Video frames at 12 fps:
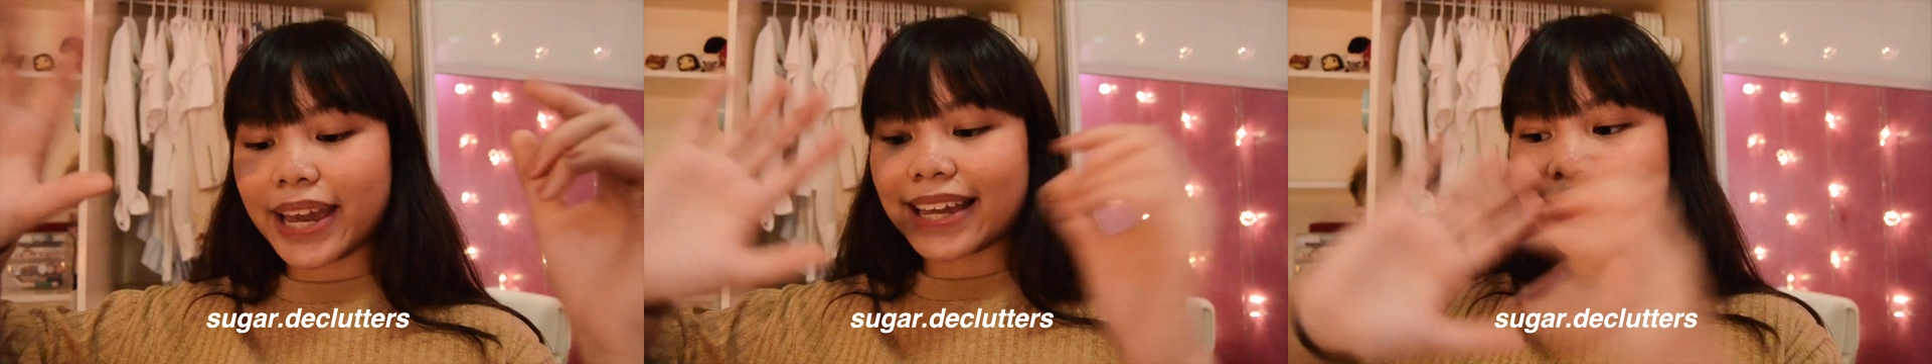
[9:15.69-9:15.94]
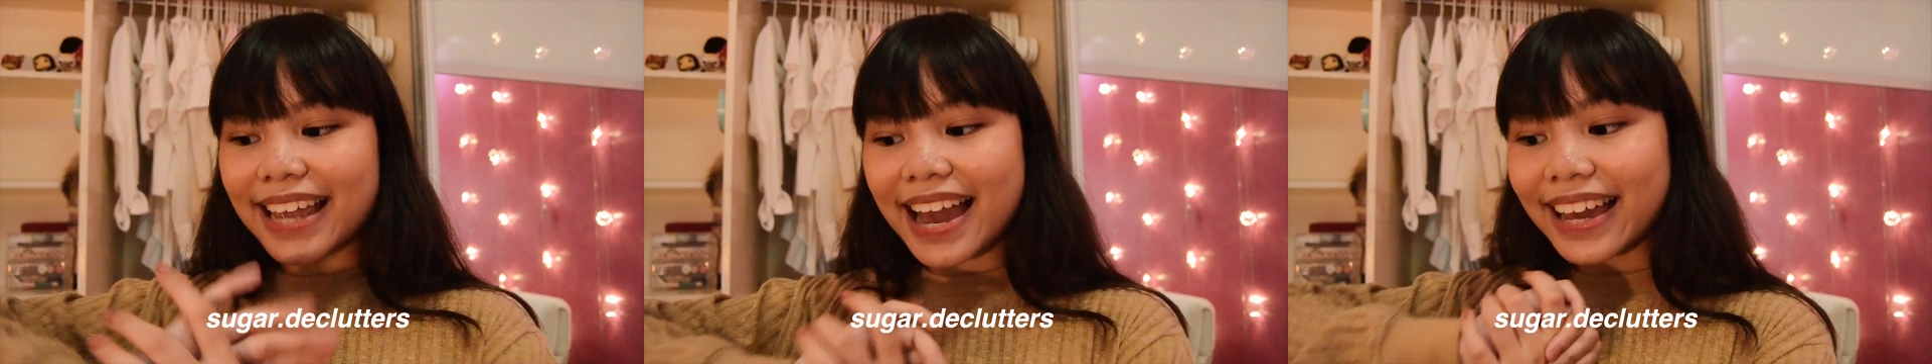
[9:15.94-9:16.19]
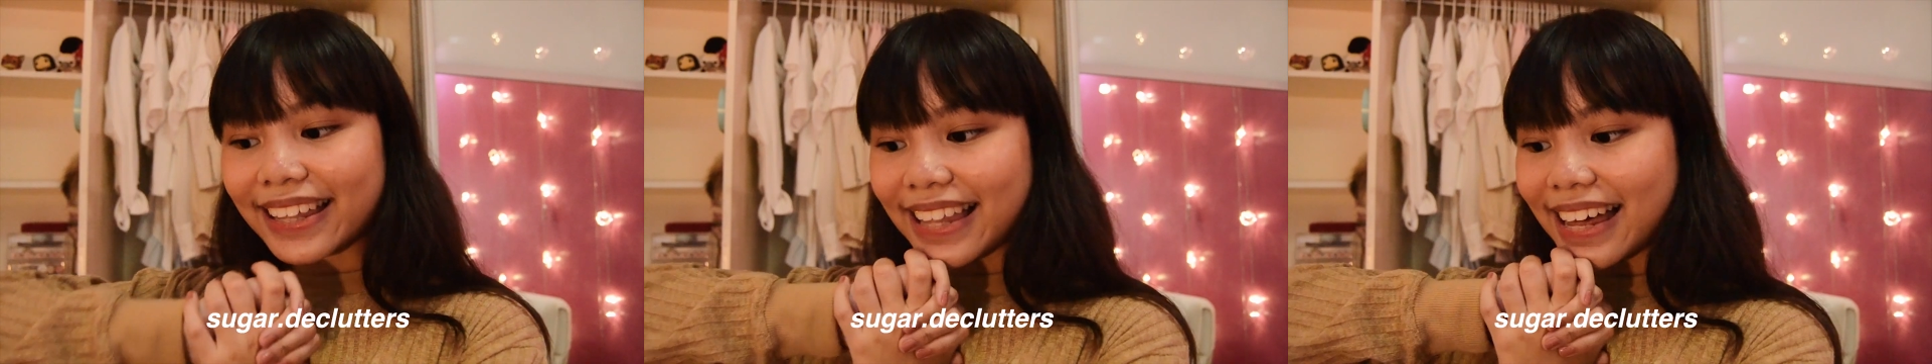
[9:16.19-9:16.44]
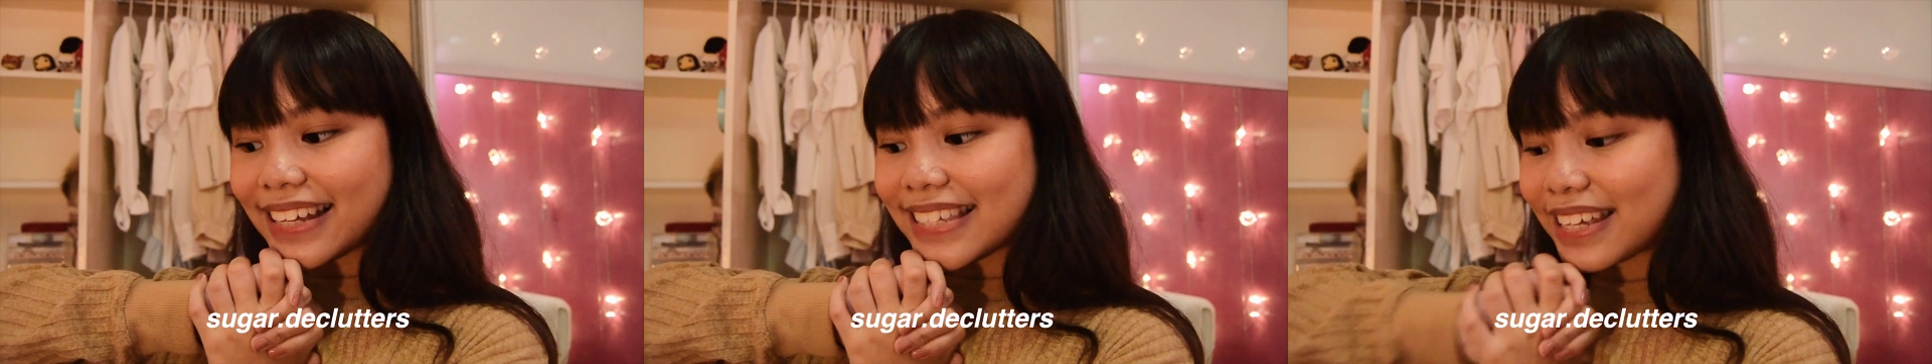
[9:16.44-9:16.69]
And yeah,
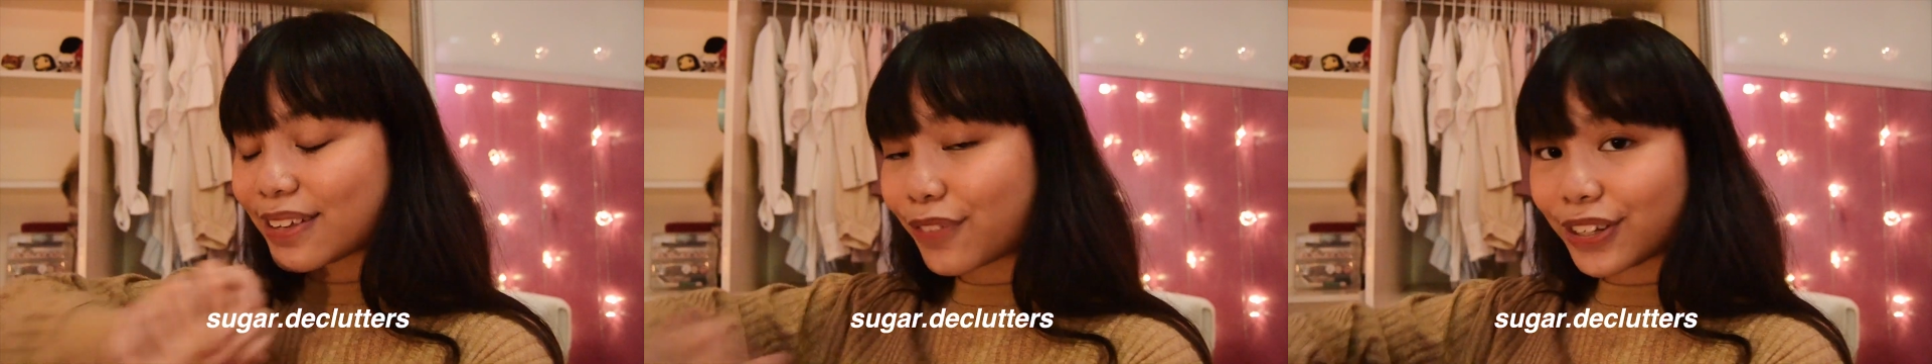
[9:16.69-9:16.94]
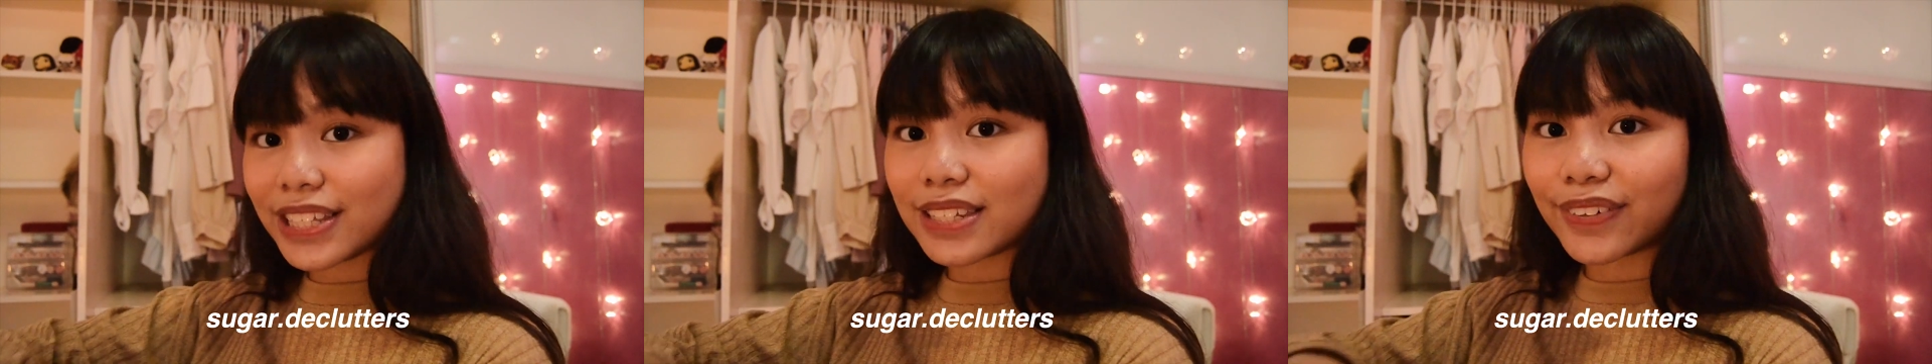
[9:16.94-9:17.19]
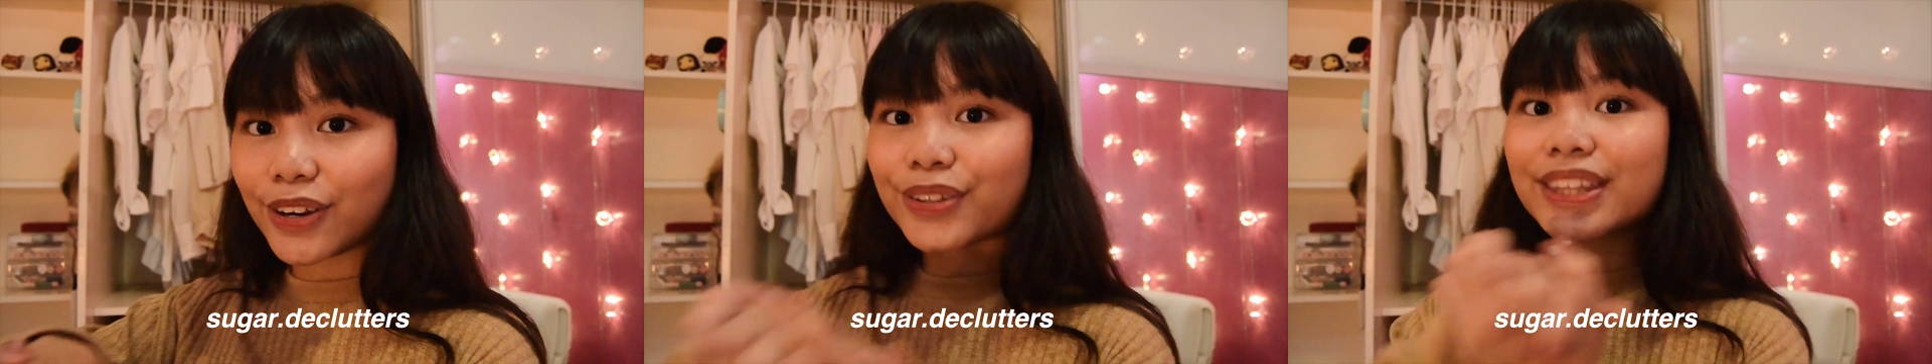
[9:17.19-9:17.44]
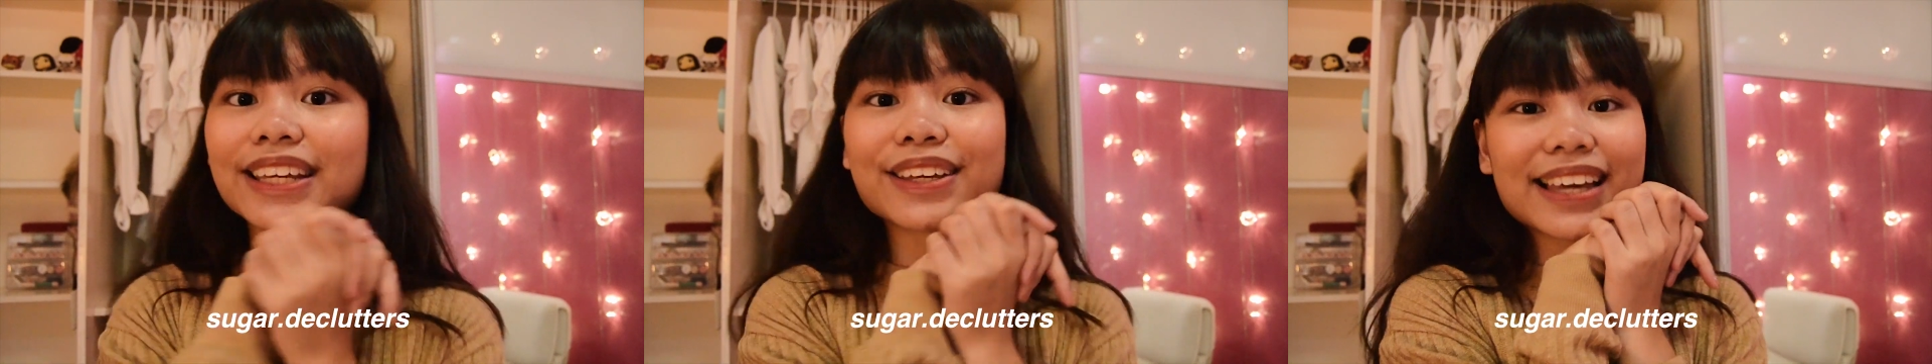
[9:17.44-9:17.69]
that is it for this video.
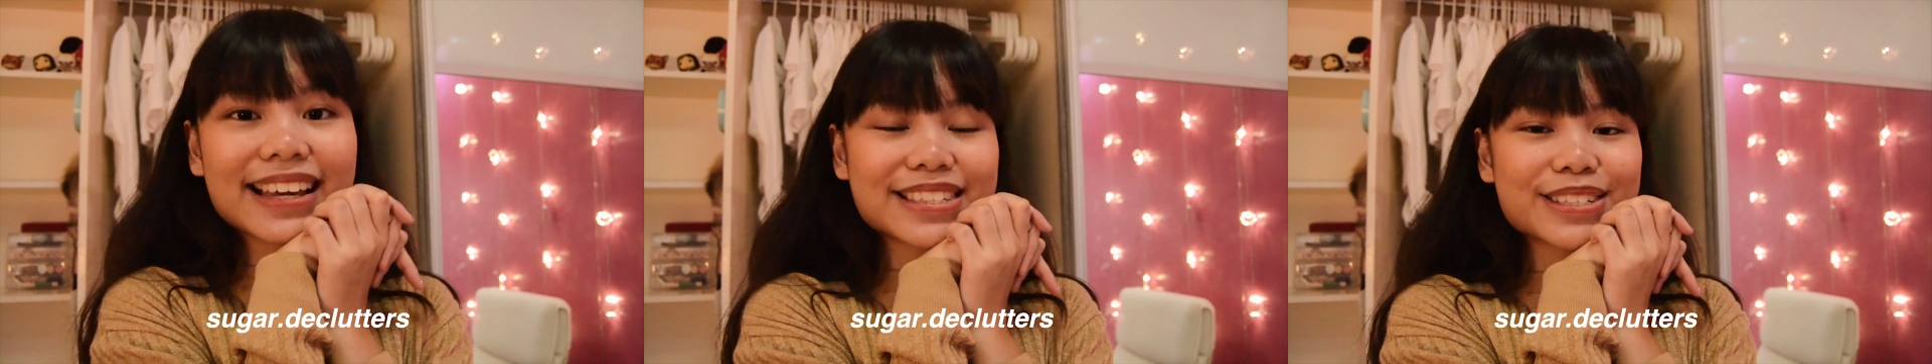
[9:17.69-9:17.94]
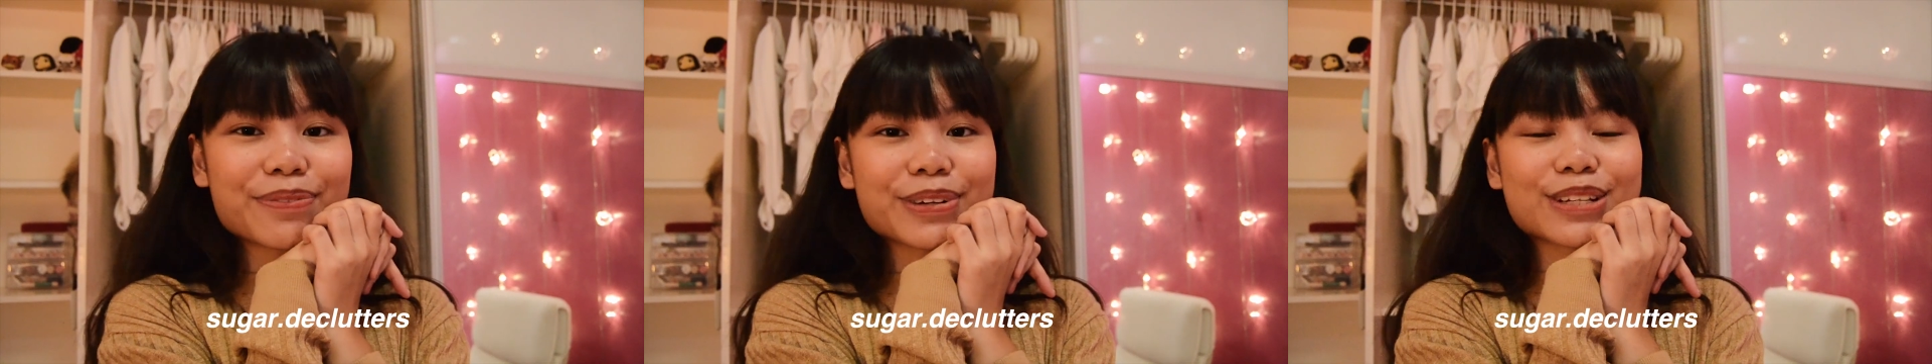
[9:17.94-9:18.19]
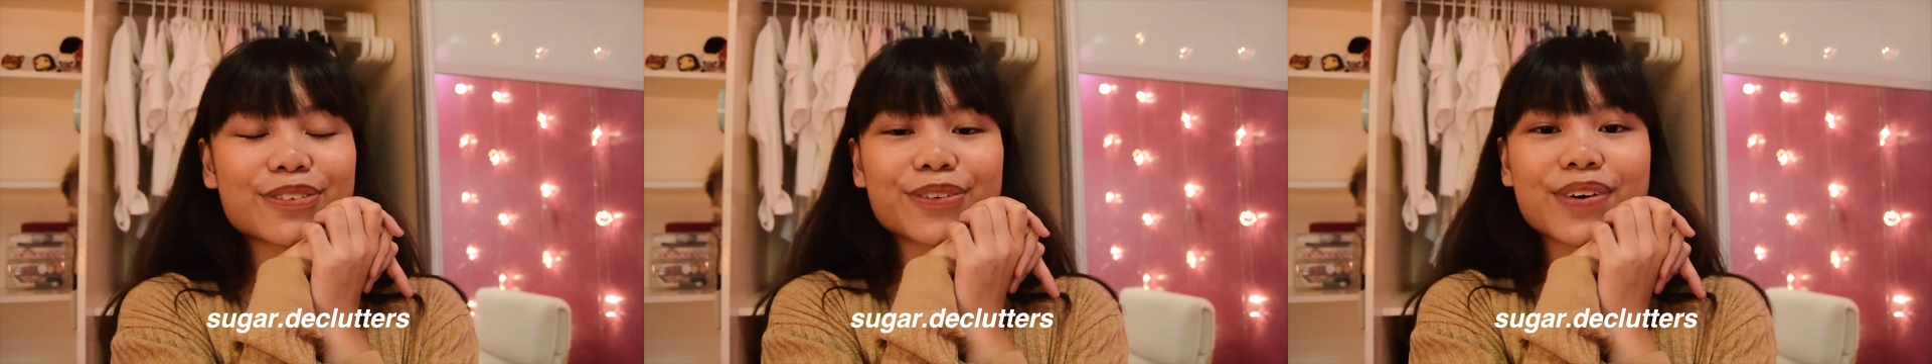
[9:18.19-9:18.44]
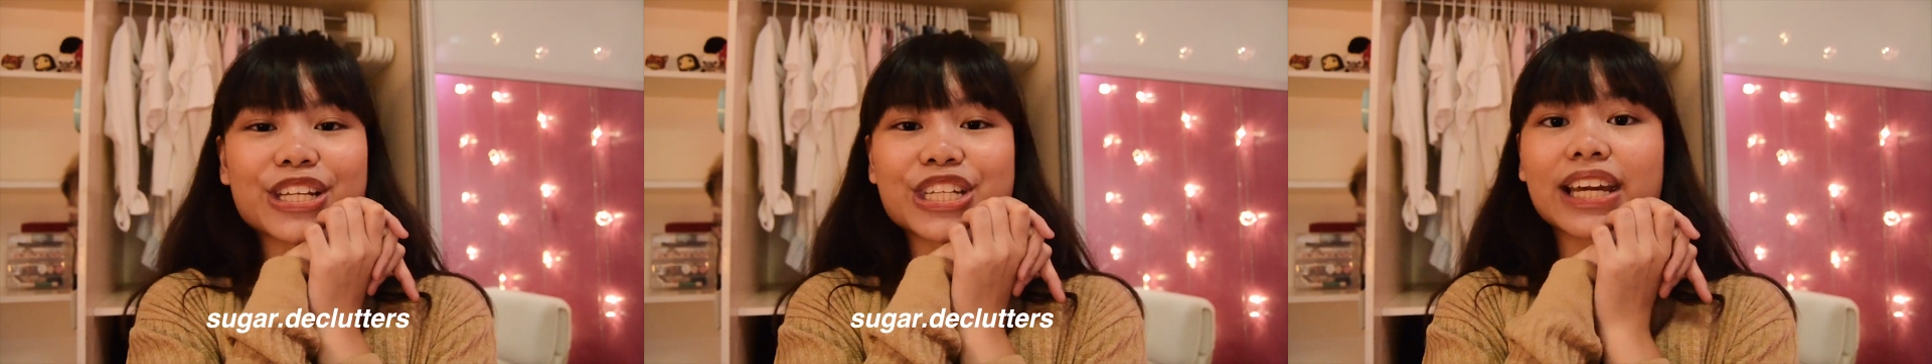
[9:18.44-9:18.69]
Thank you guys so much for
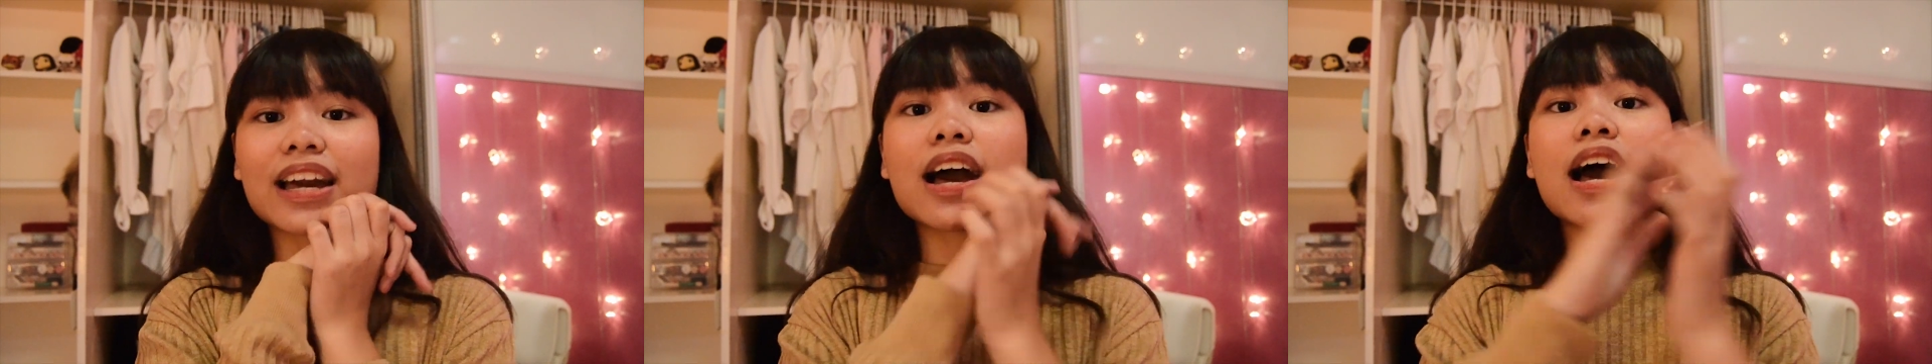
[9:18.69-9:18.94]
watching.